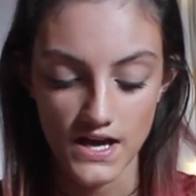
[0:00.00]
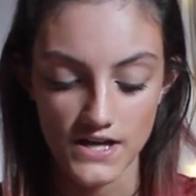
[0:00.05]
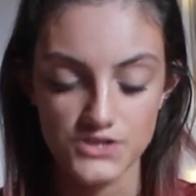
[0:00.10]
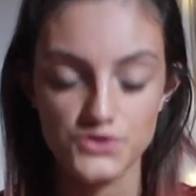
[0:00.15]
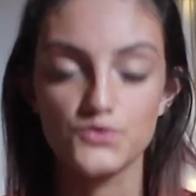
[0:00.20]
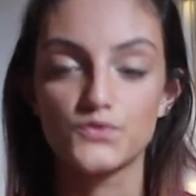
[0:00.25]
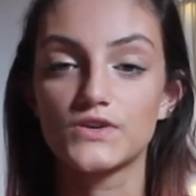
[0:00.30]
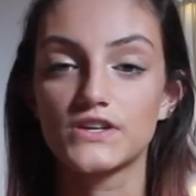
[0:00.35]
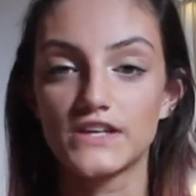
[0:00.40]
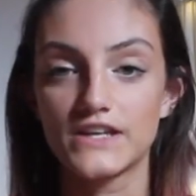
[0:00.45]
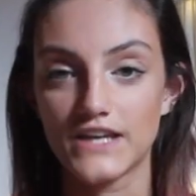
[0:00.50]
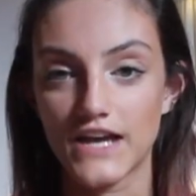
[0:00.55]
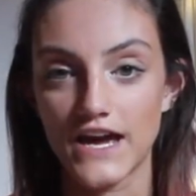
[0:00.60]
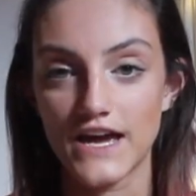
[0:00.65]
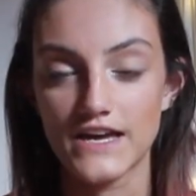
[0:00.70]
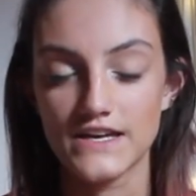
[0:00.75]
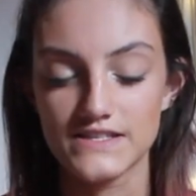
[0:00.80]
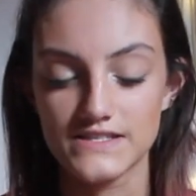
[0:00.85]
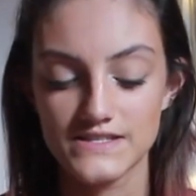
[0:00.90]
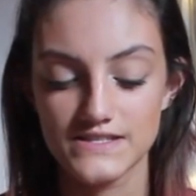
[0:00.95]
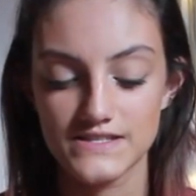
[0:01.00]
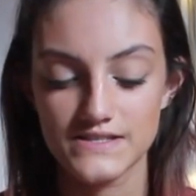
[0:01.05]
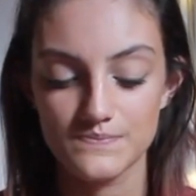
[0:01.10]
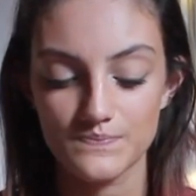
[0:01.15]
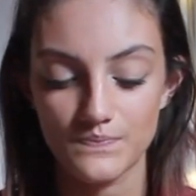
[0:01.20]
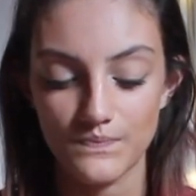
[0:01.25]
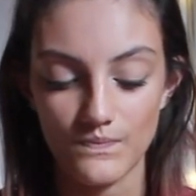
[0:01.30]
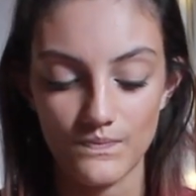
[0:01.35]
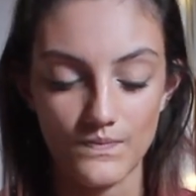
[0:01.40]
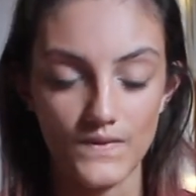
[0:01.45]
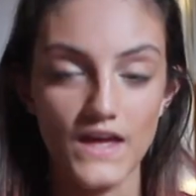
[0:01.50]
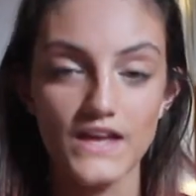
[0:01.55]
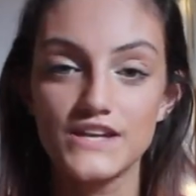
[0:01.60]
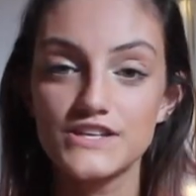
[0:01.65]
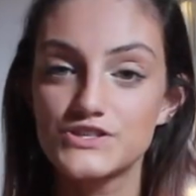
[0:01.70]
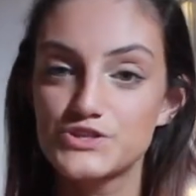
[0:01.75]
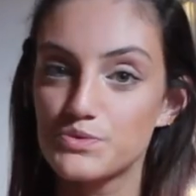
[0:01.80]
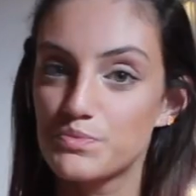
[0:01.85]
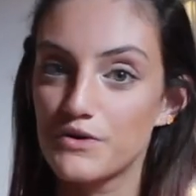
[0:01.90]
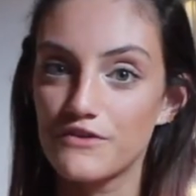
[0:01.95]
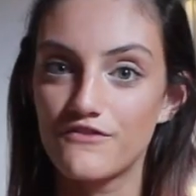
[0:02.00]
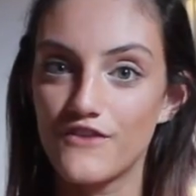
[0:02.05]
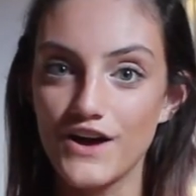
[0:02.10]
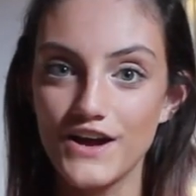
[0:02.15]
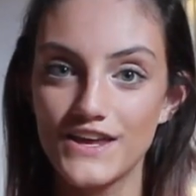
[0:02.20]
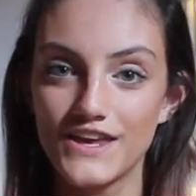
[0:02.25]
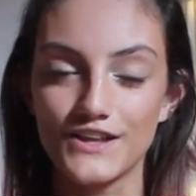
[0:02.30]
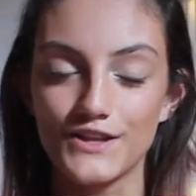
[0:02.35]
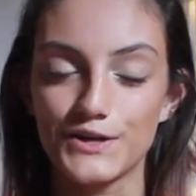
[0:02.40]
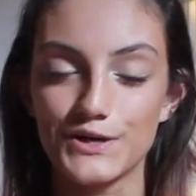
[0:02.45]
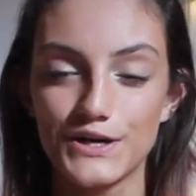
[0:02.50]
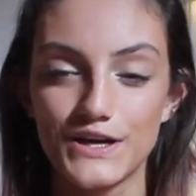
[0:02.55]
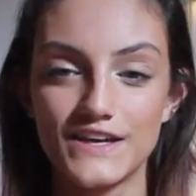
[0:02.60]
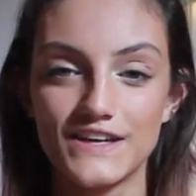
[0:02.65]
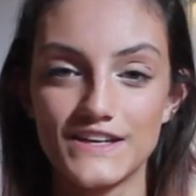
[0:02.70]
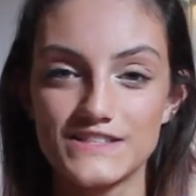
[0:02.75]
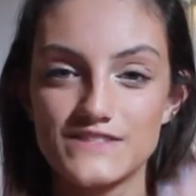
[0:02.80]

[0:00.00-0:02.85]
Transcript: It's really nice, and it's super funky looking.